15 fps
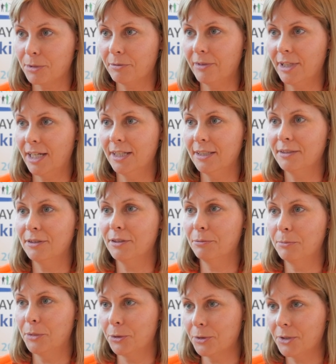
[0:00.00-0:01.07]
to provide the
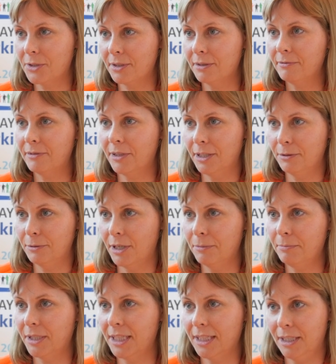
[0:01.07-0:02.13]
most
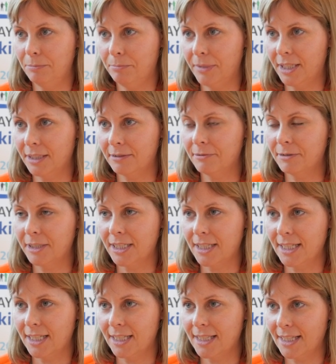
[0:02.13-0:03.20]
follow-up and impact for
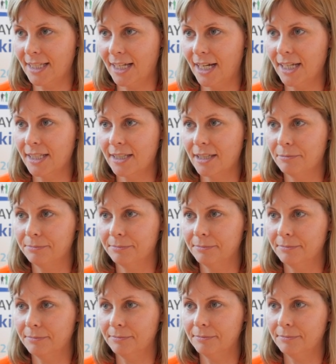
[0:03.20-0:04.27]
these
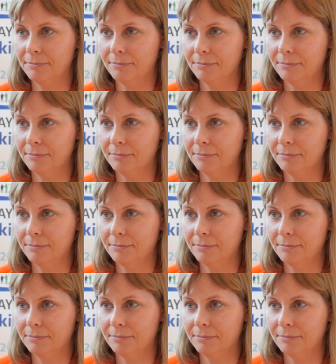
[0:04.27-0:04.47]
ECIs.